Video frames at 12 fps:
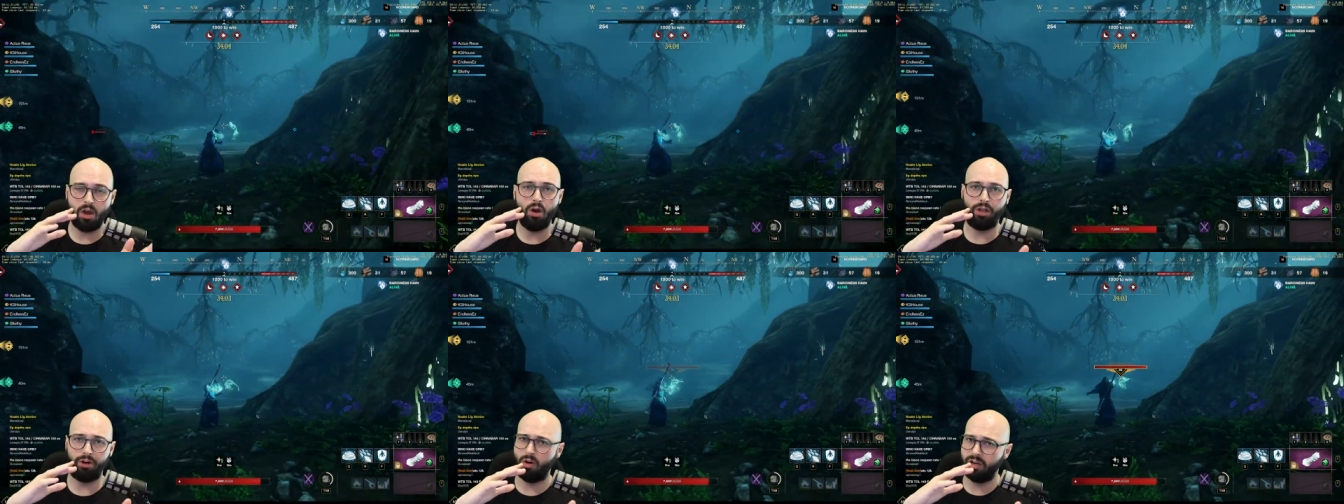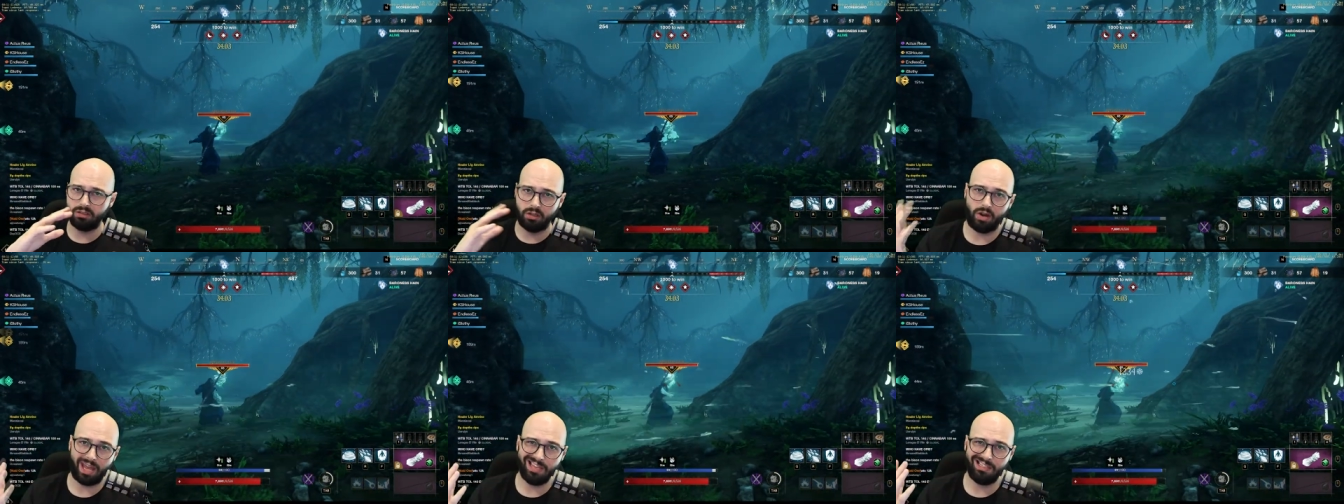earlier on is a
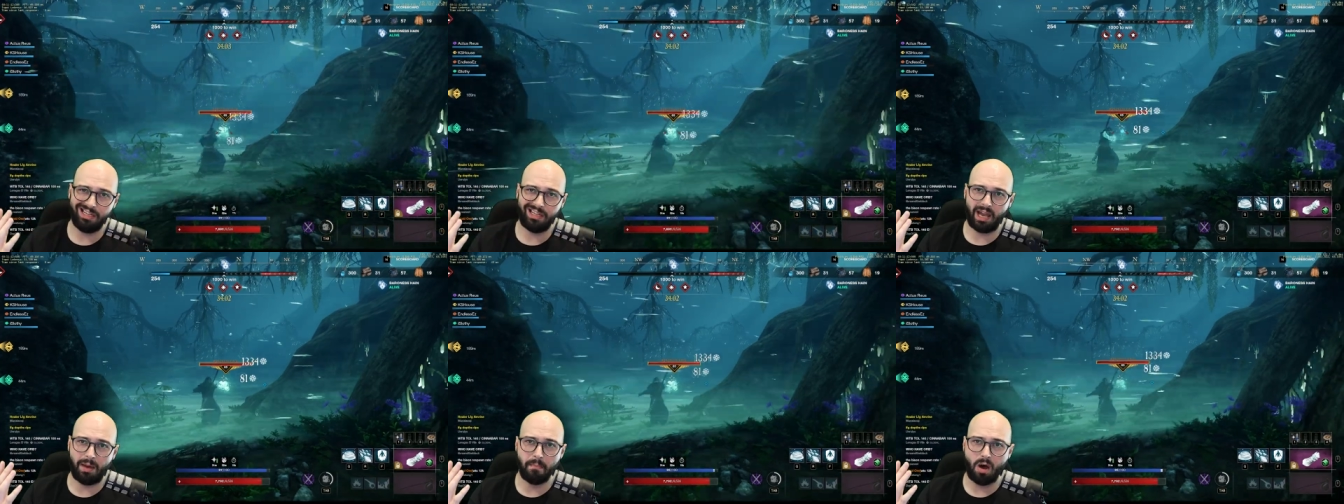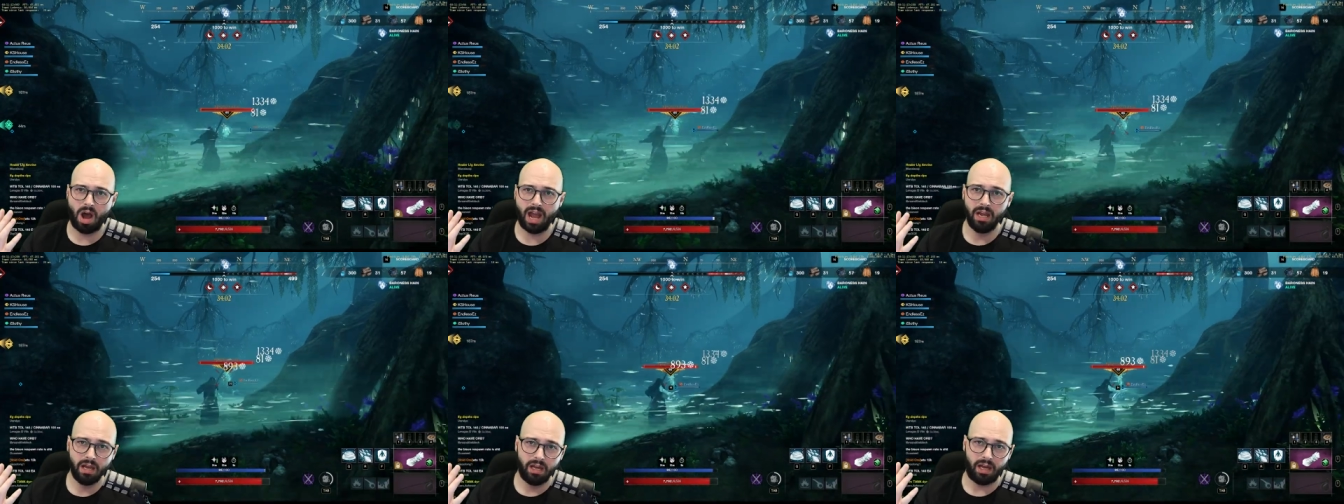lot easier to come by,